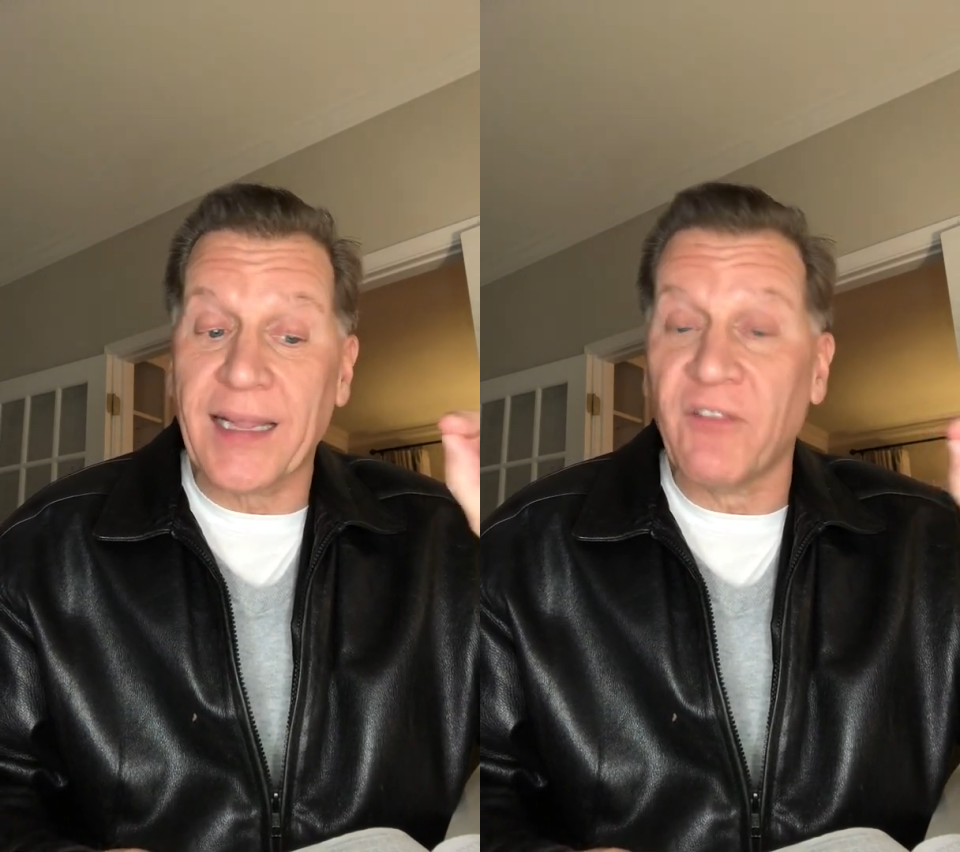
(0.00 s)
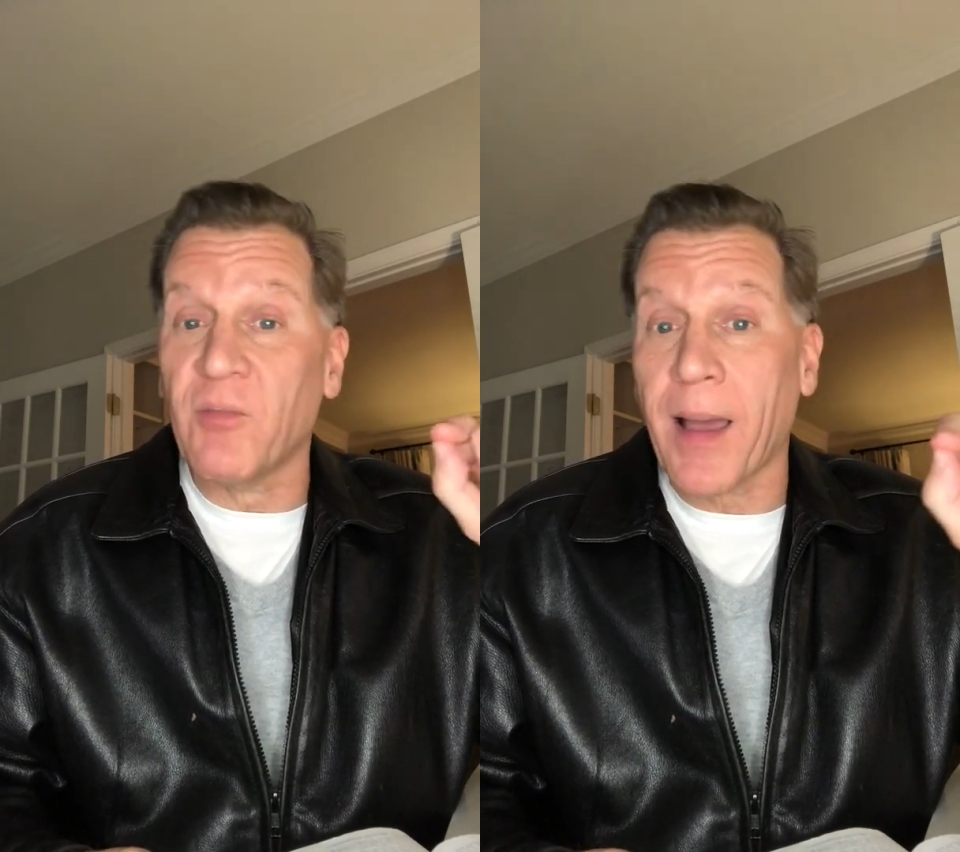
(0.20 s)

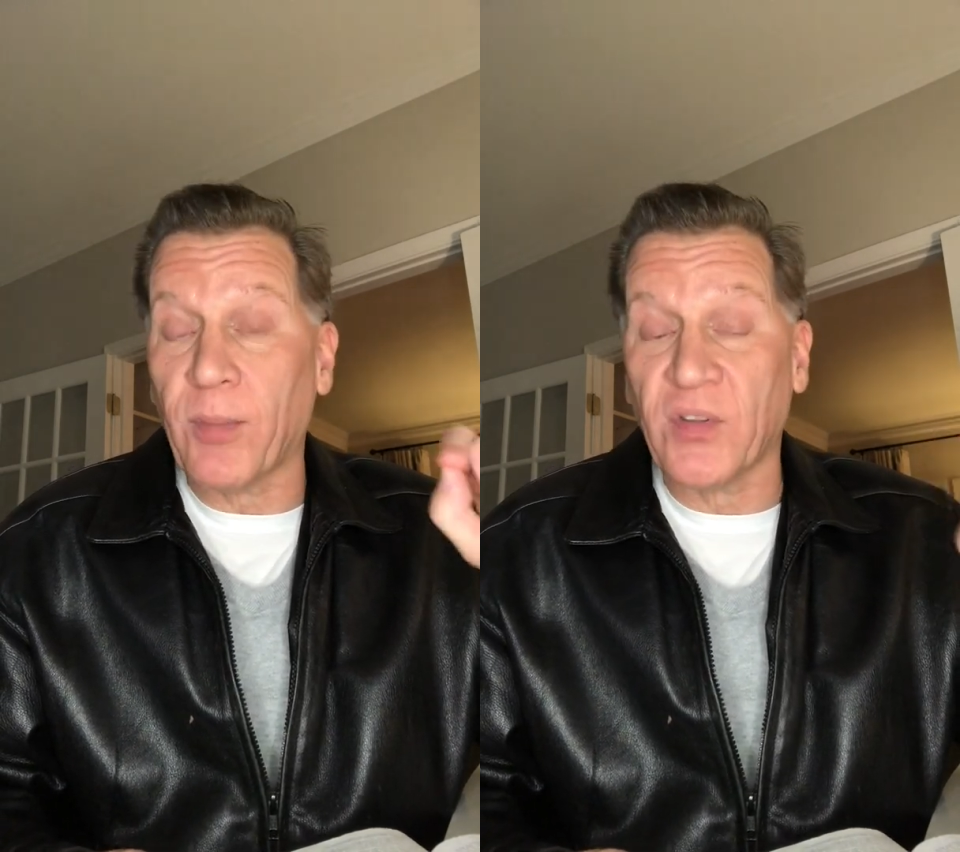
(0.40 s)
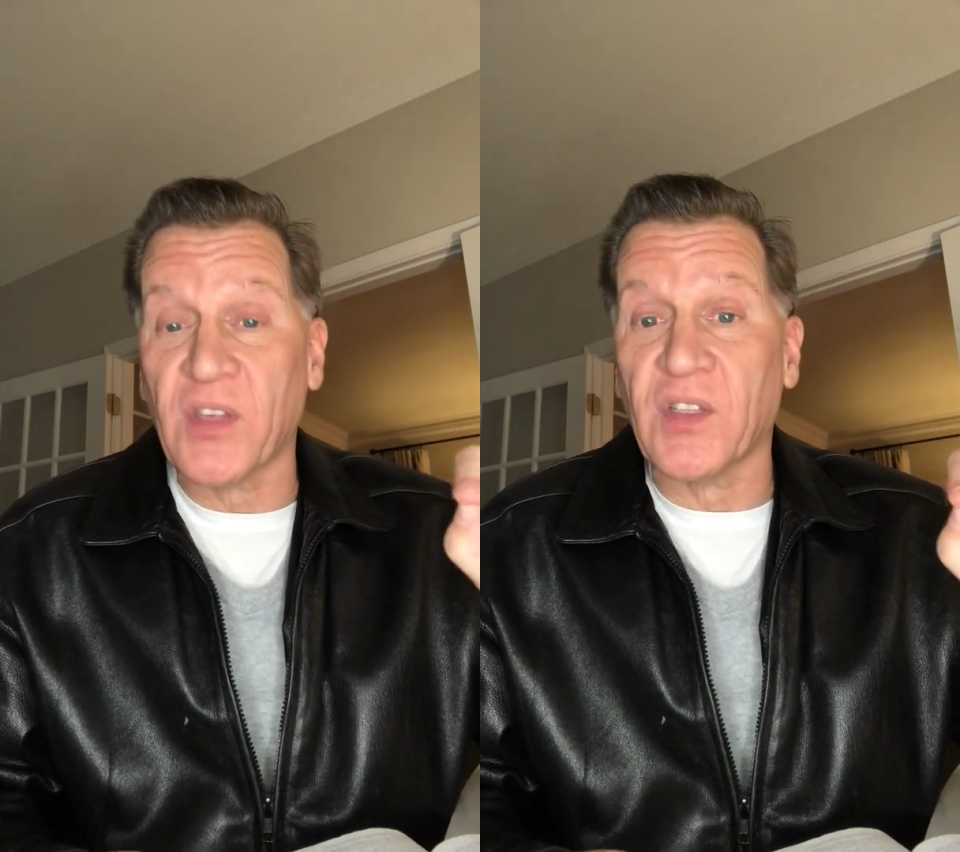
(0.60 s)
Living
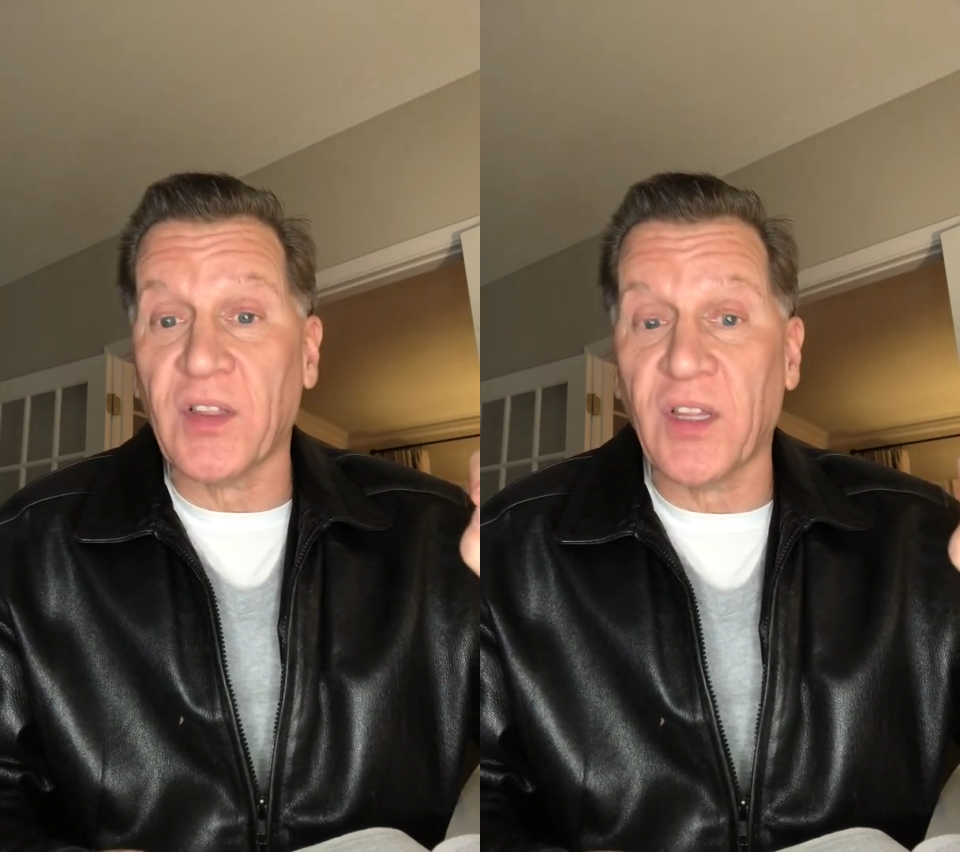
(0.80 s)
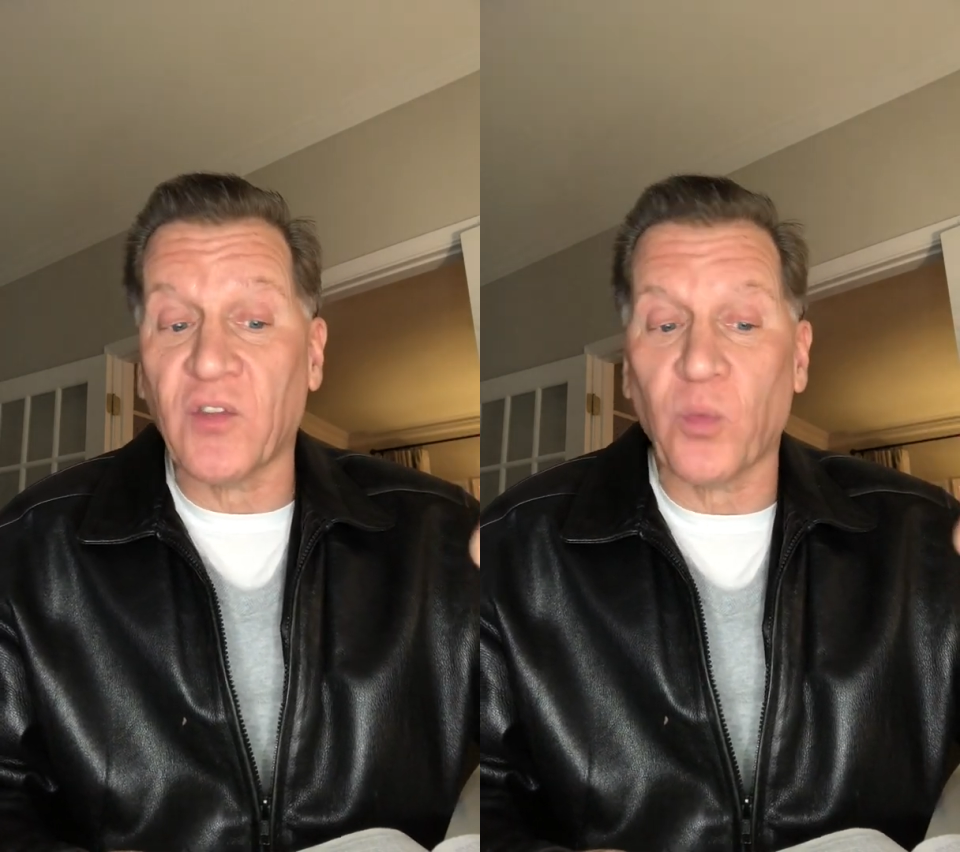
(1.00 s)
Bible says
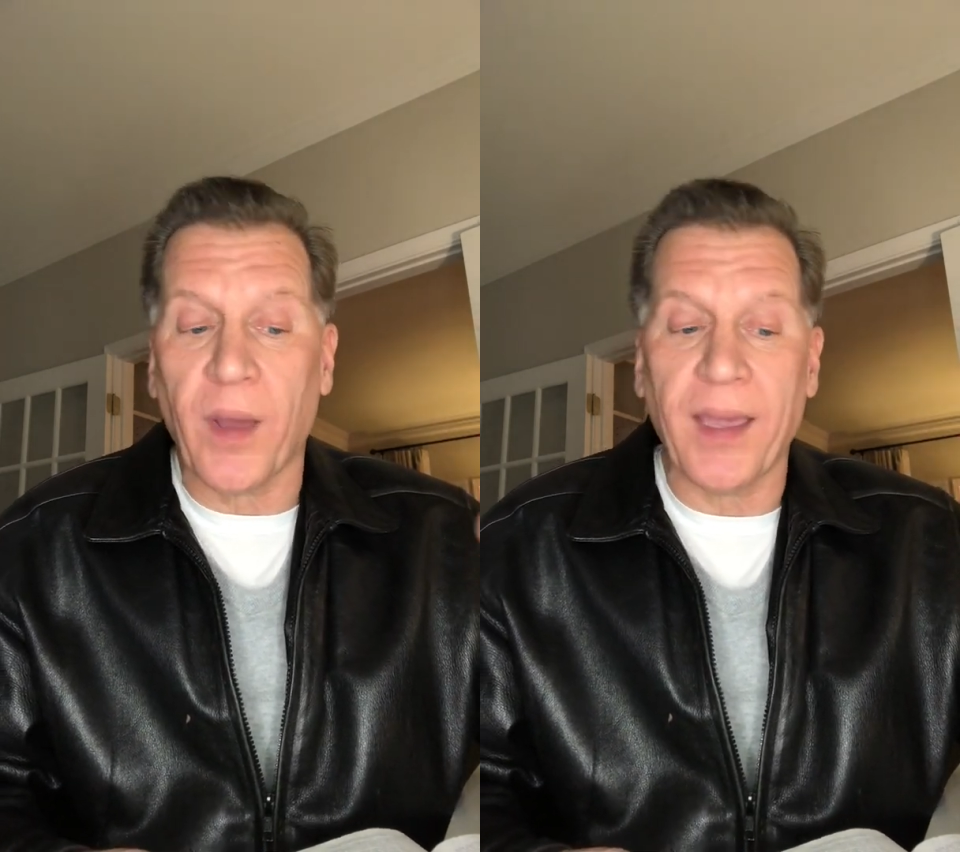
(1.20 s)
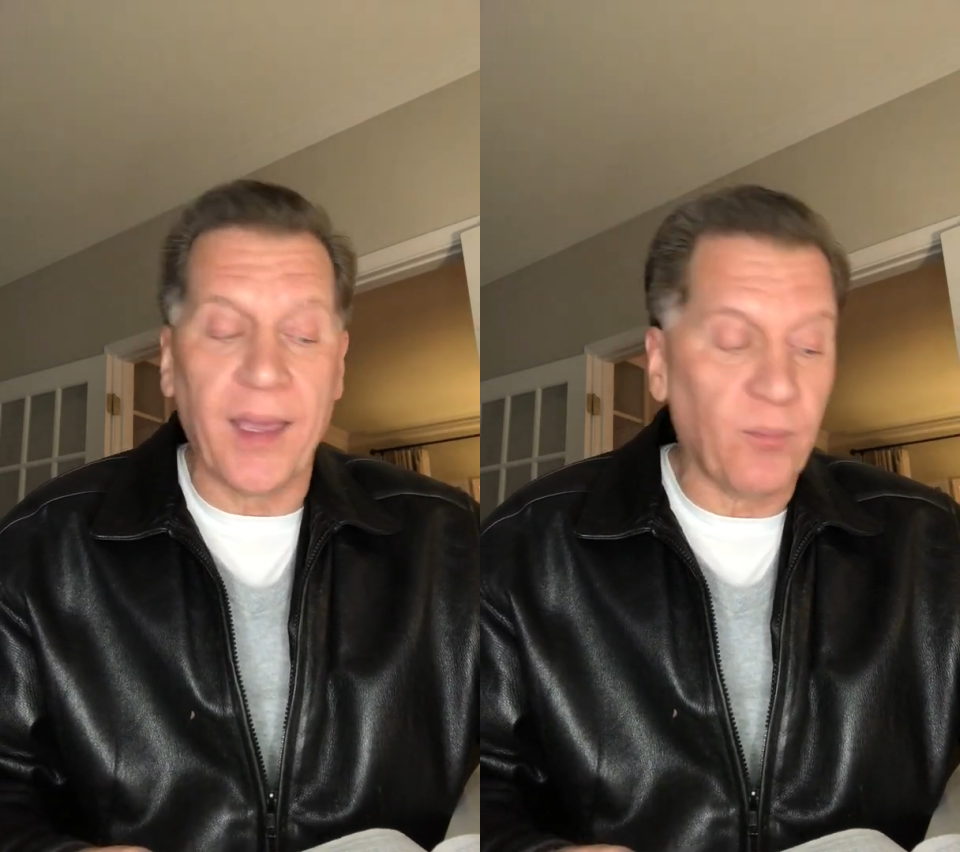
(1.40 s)
it this
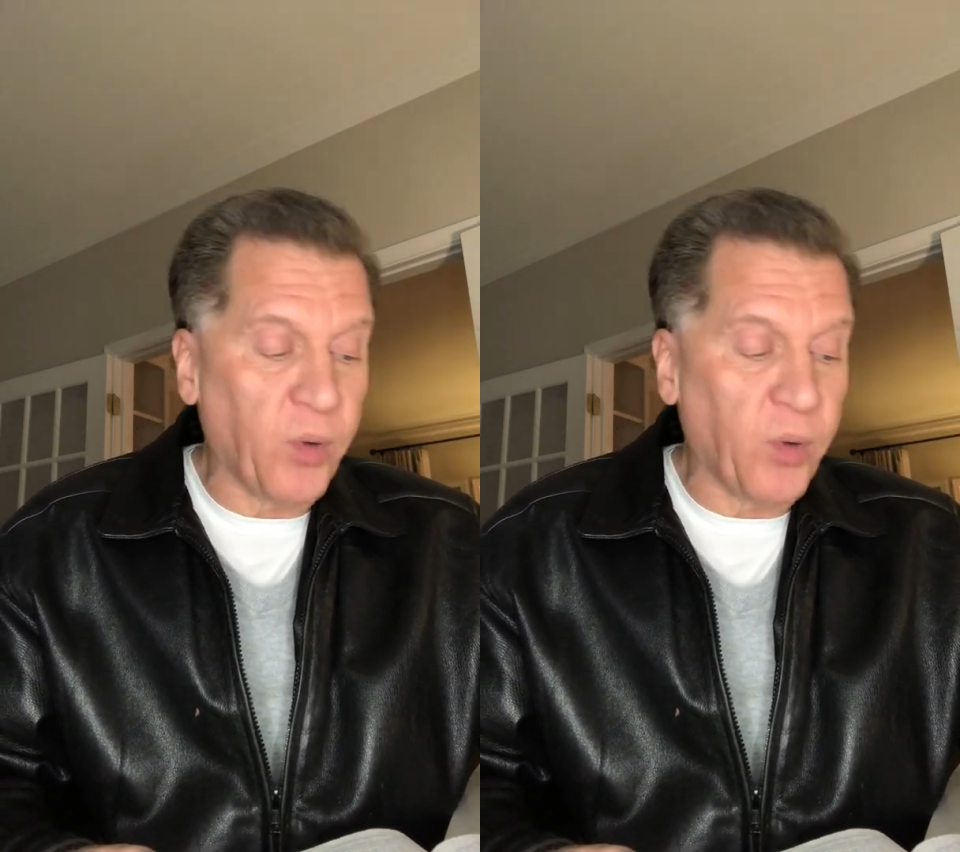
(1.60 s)
way in